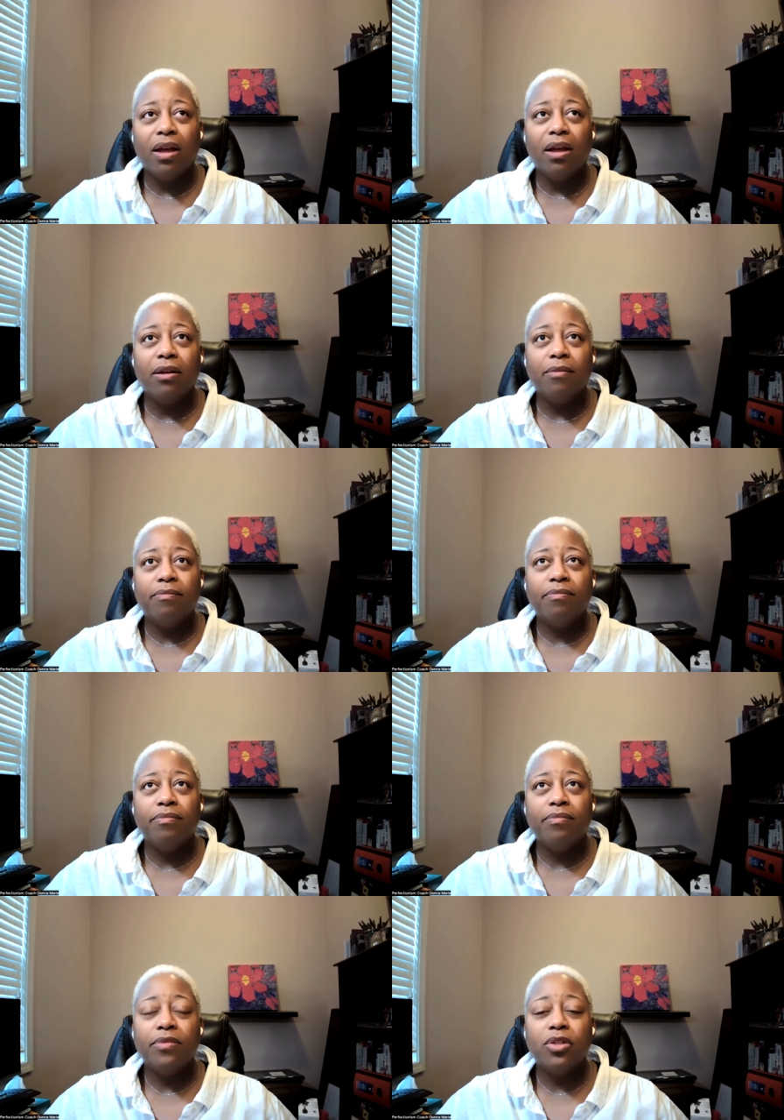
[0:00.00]
Um,
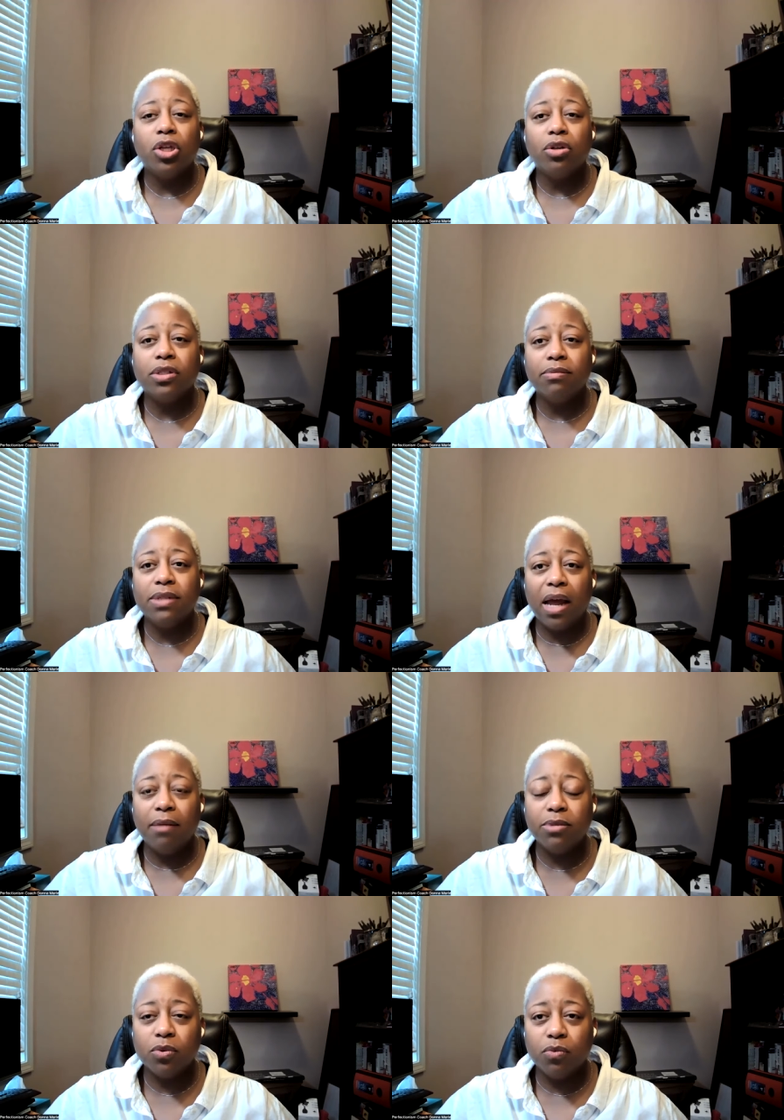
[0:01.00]
so
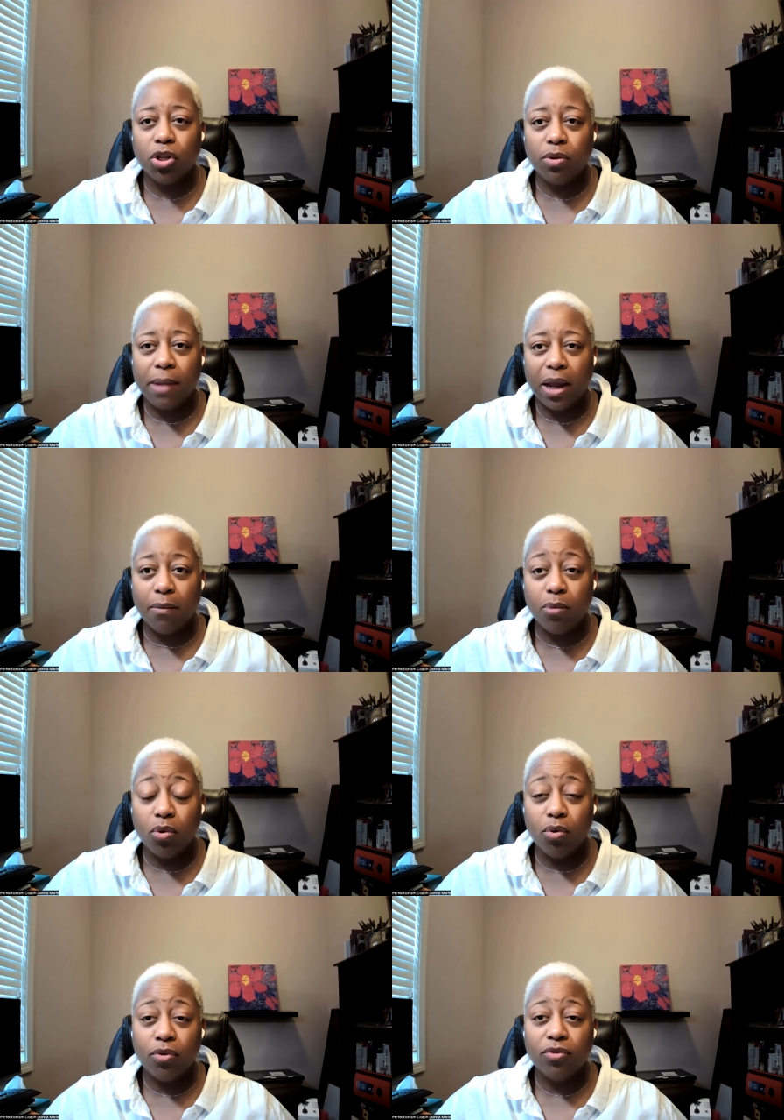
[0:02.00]
sometimes when you make a
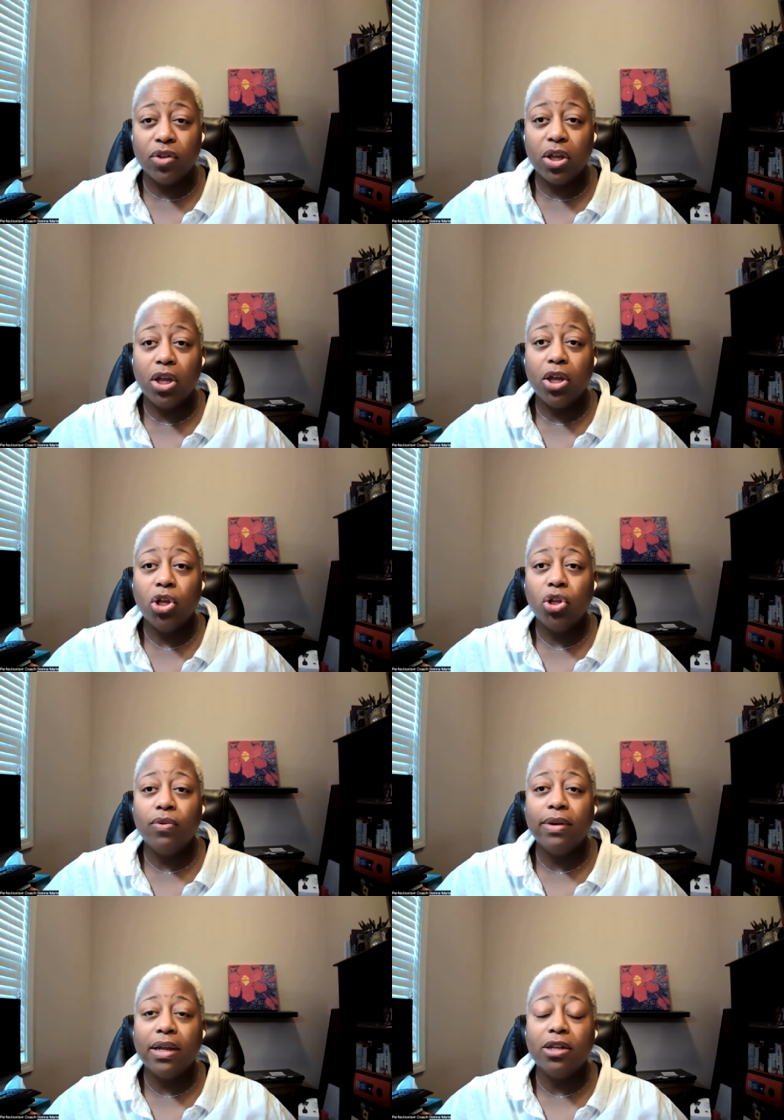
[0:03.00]
move,
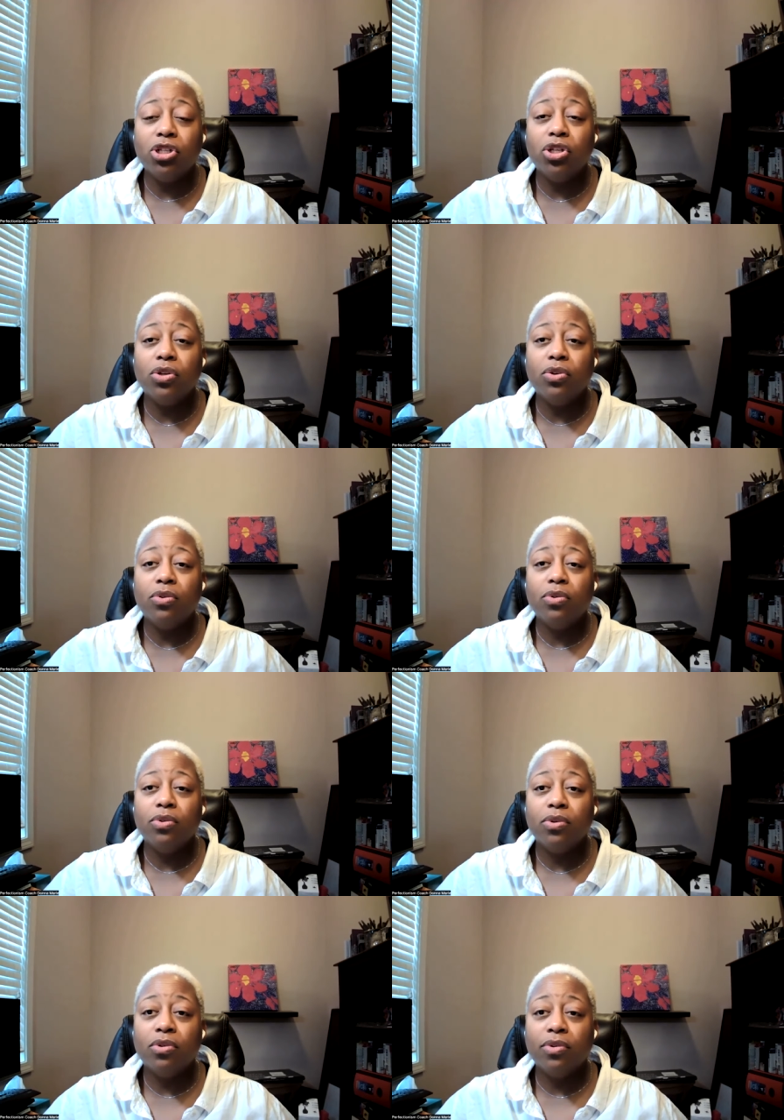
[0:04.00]
you need to
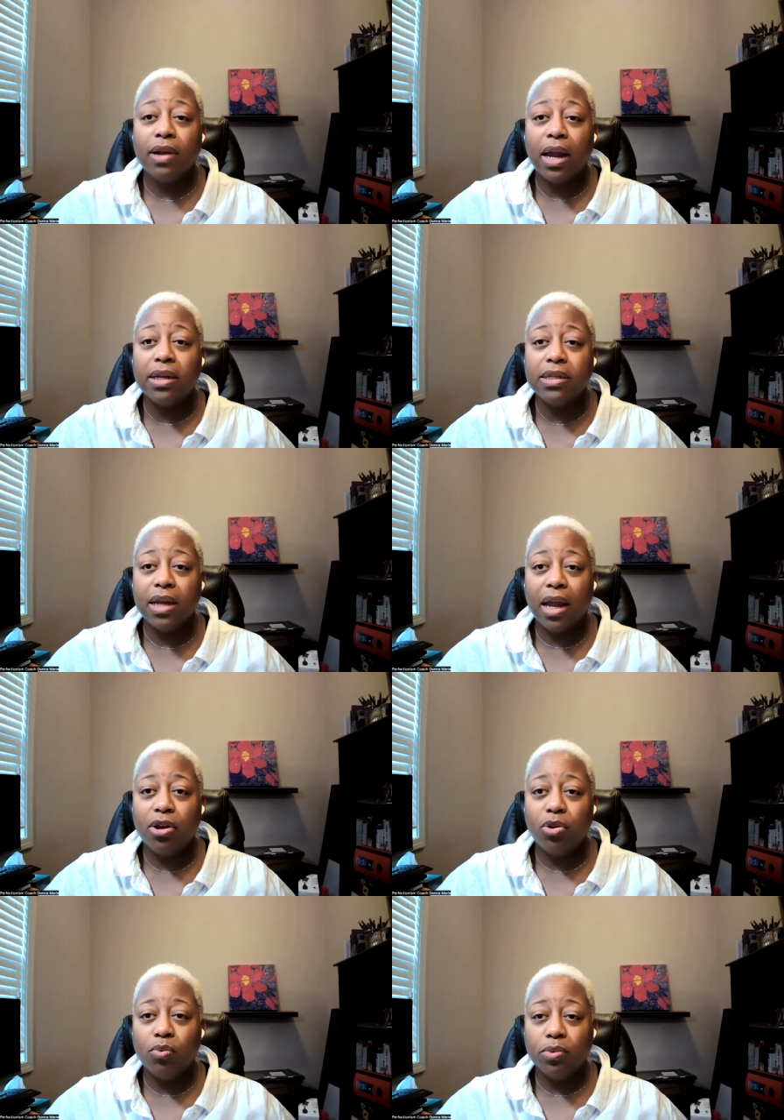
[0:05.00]
create a
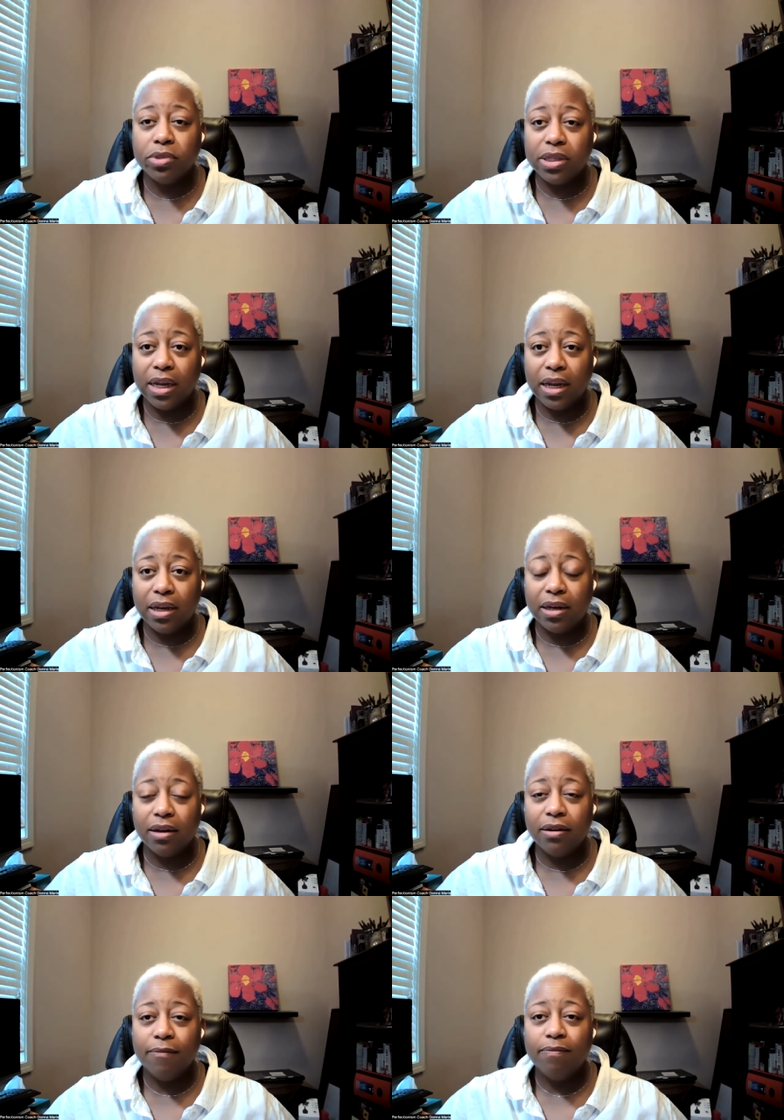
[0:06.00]
new routine.